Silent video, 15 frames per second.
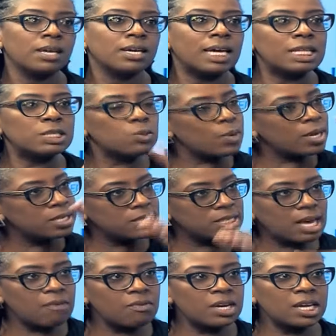And yes. so we are
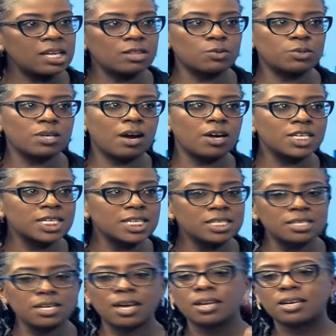discovering those
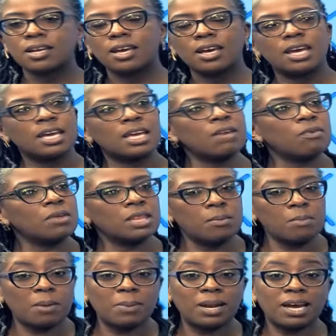artists and giving
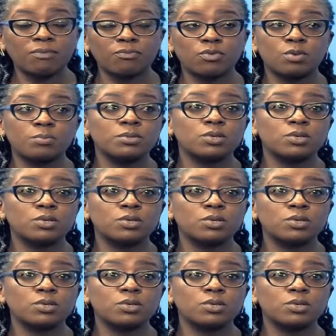them a platform.